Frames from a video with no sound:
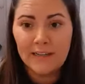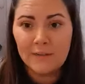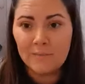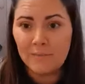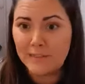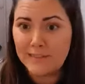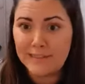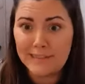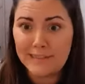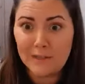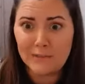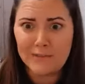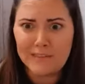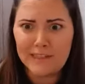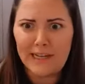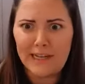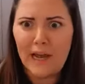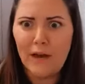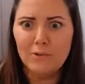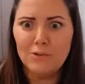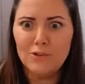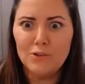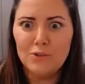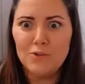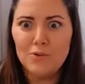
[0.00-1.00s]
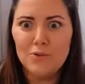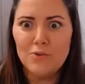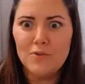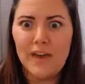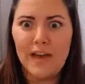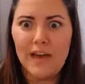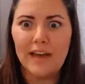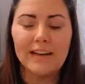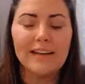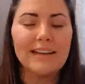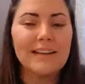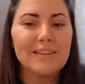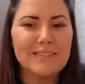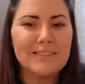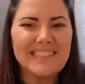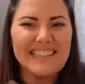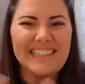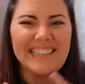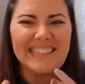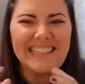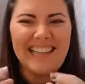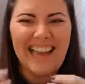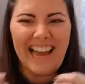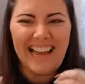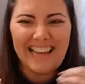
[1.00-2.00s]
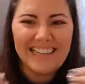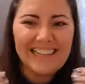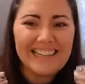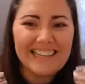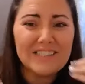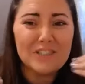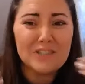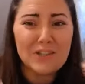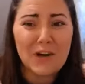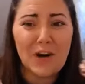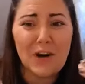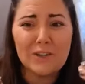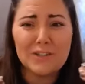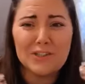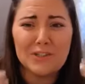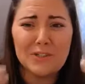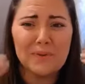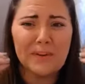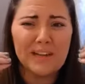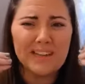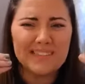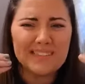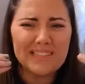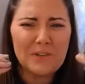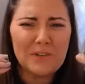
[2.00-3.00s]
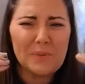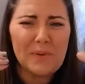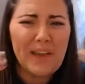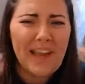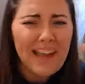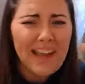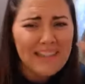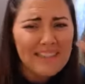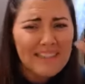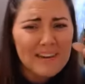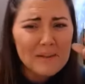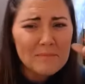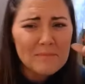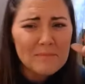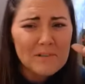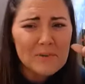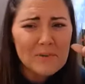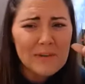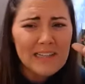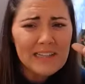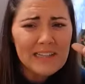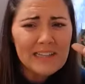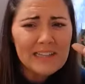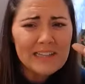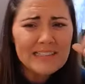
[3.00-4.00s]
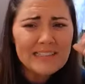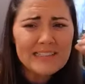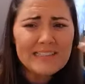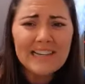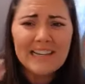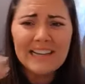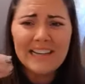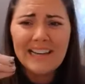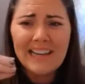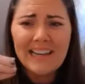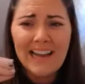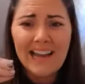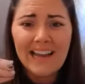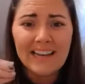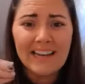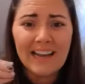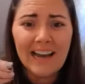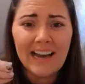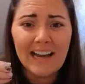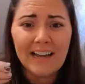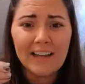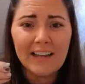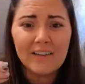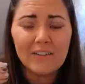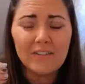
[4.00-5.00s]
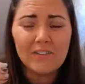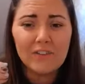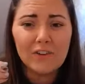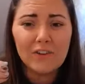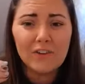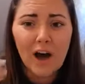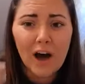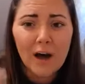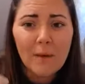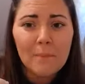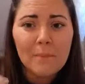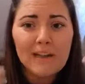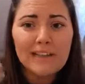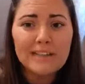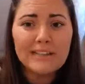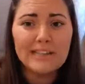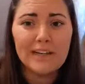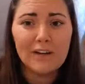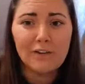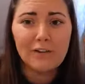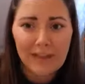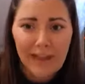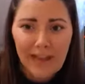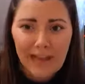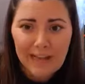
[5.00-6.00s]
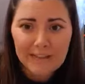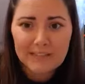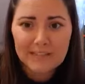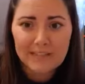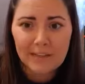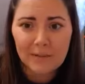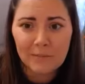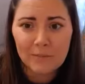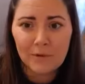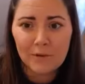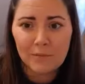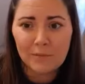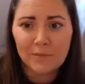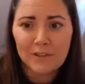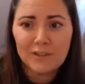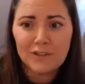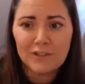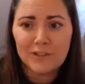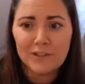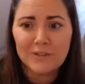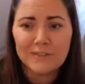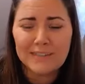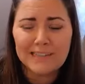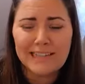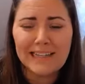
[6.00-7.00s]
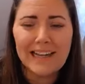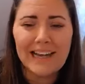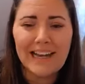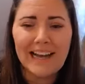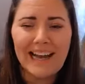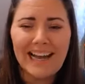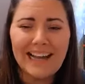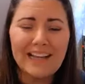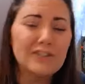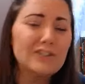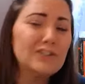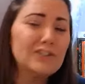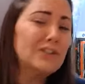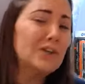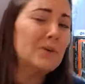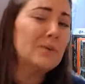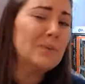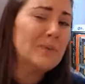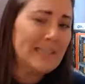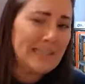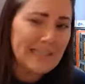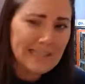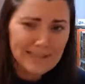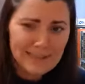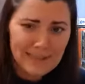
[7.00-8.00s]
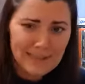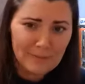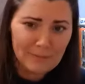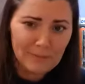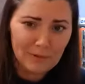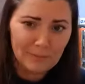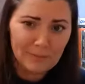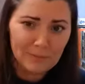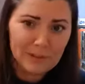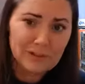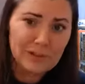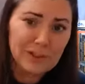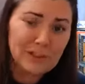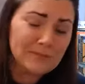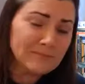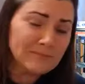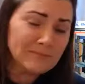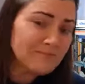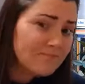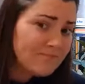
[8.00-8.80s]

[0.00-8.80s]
My CEO was like, How'd you do that? And I was like, I need to talk to you. Is it okay that I'm doing this? And I caught myself asking permission. I was like, I actually don't need that permission.